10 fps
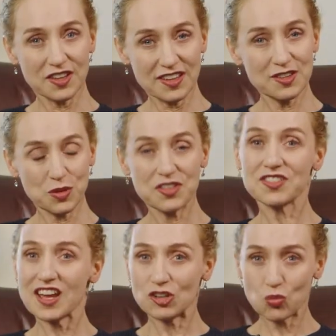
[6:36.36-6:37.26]
is, with
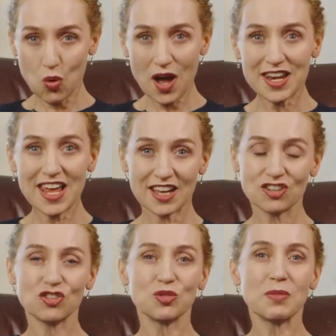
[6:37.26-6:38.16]
stage 1 and
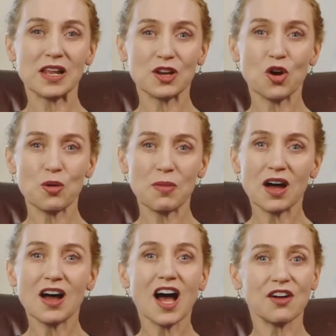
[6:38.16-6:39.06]
2
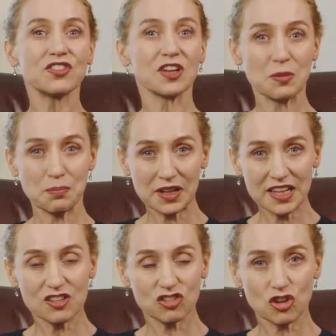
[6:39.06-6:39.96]
melanoma, after
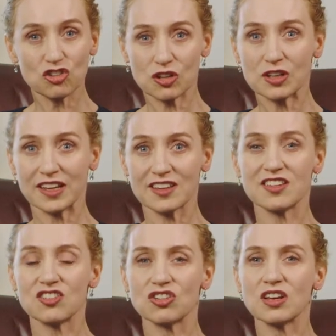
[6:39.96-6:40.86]
complete surgical
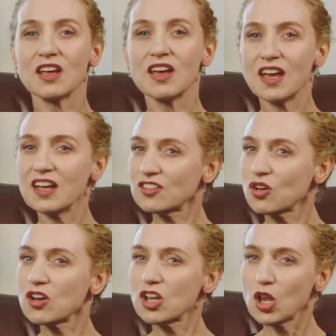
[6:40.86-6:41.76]
excision, it's
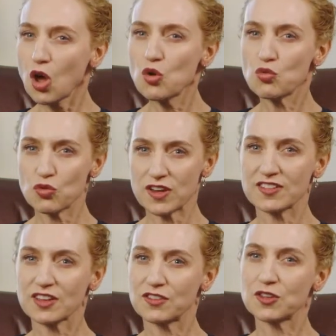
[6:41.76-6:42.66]
got a low
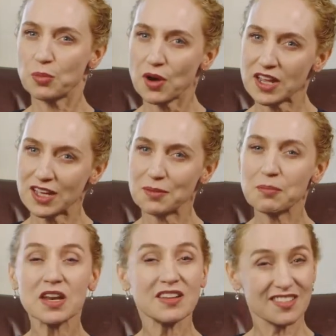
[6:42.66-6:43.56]
risk of spreading,
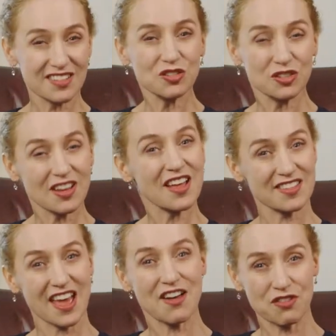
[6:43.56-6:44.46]
but it still does
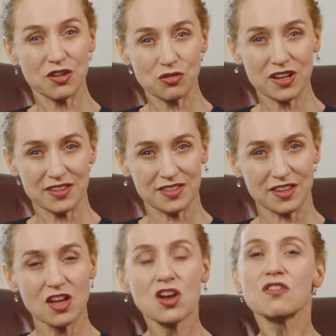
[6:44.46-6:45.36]
have a
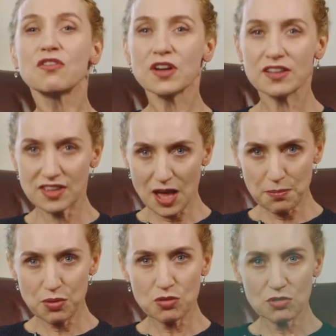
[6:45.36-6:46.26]
risk. For
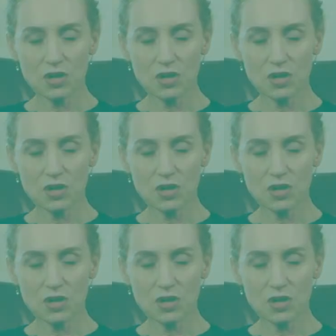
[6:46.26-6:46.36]
example,